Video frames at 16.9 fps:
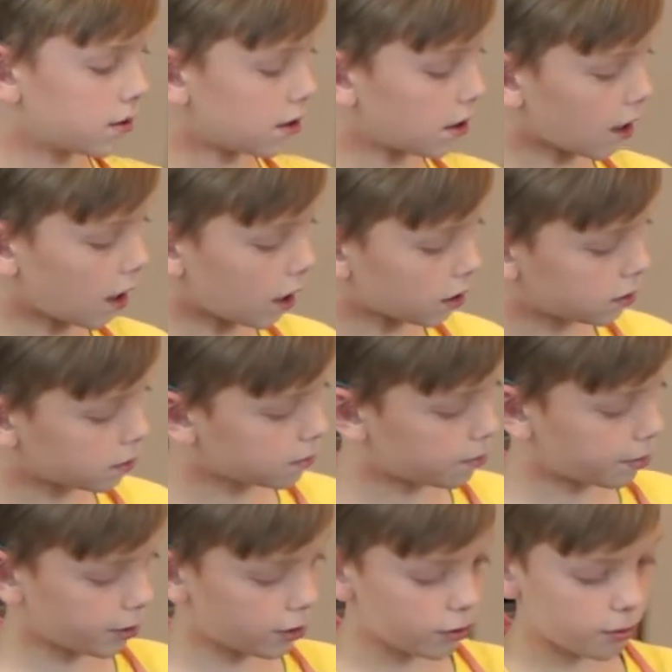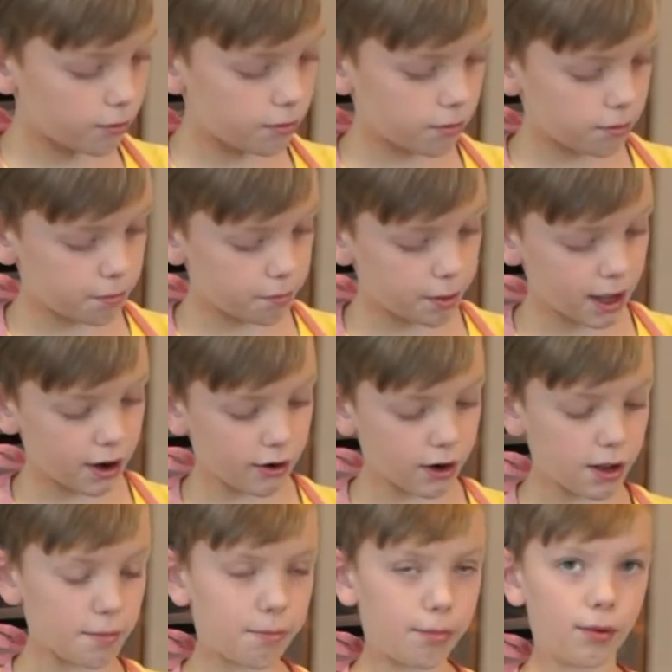Yeah,
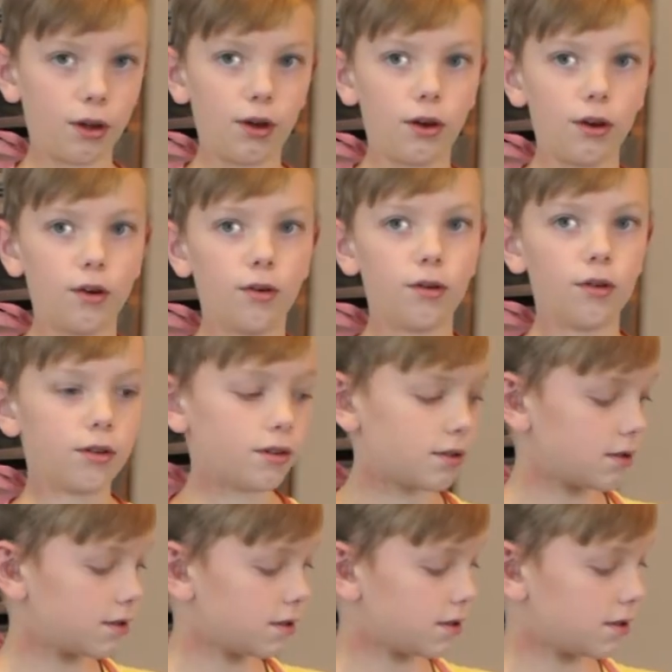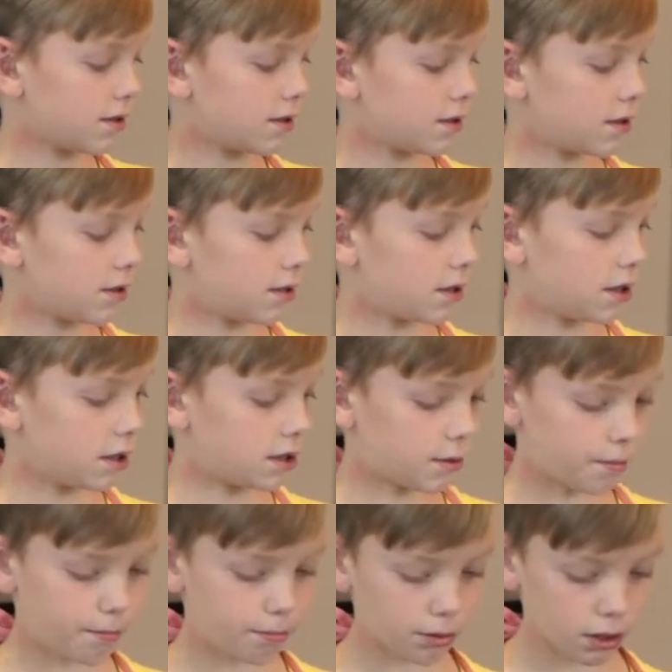berry blue.
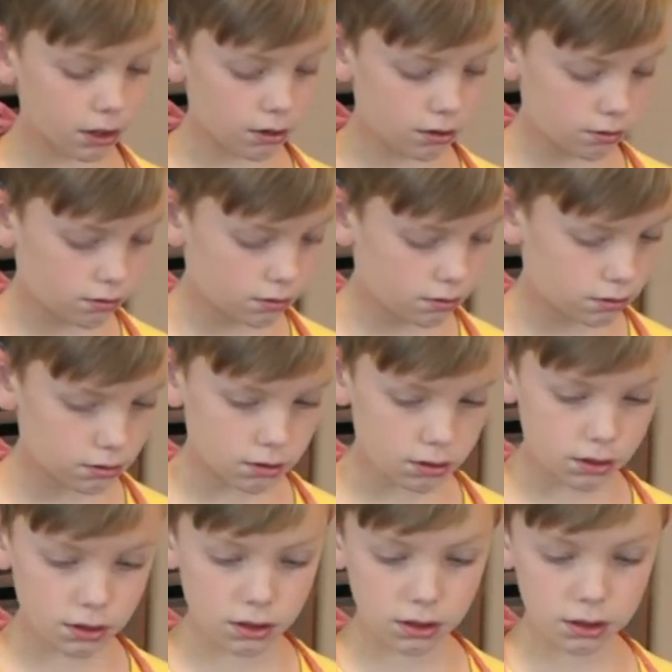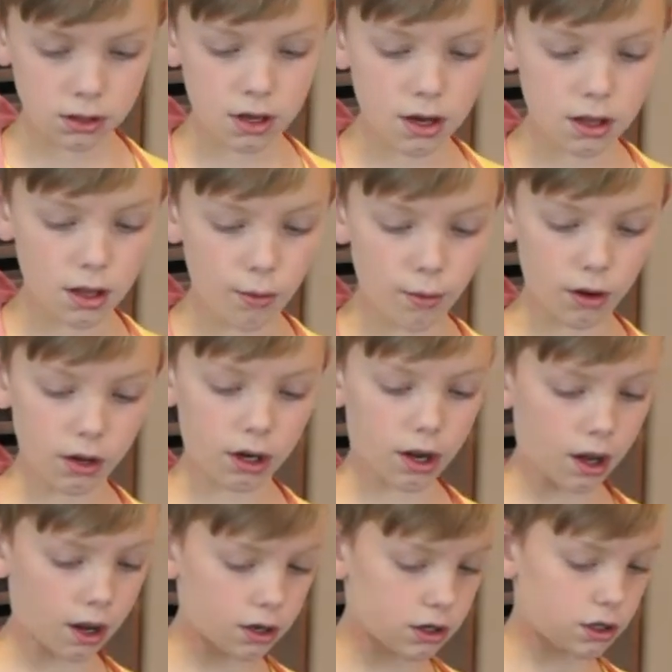It's blue. And then we're
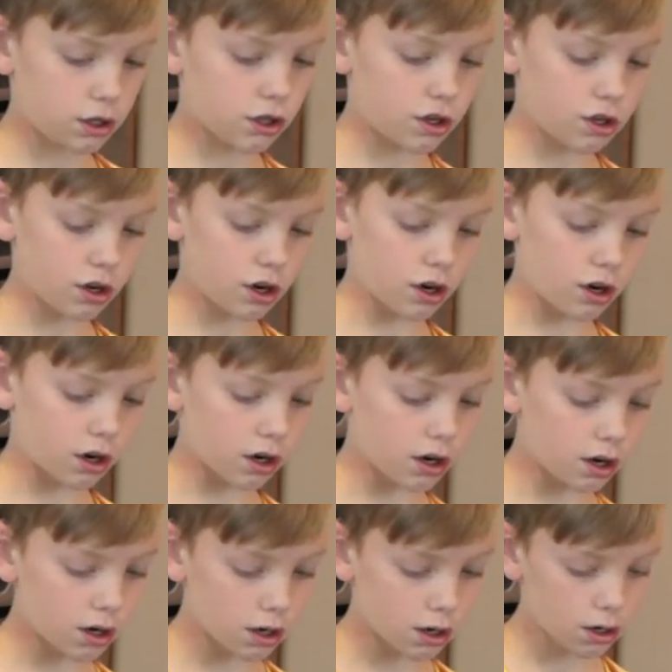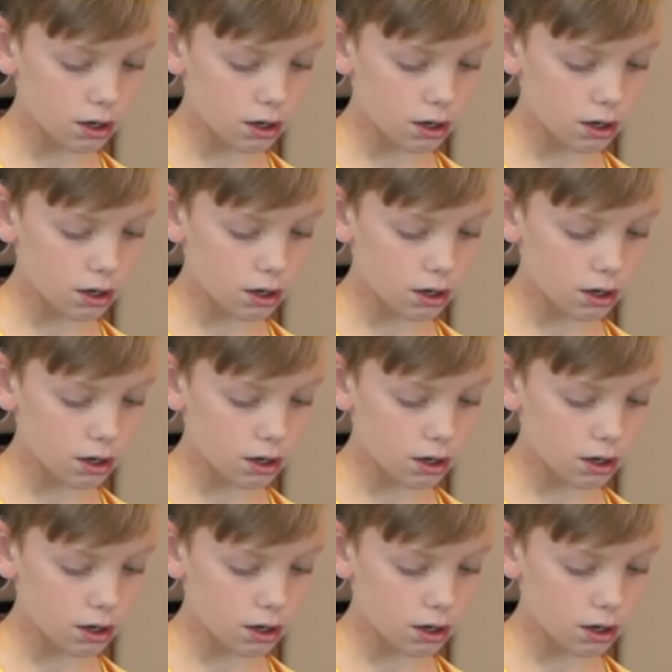gonna add sugar.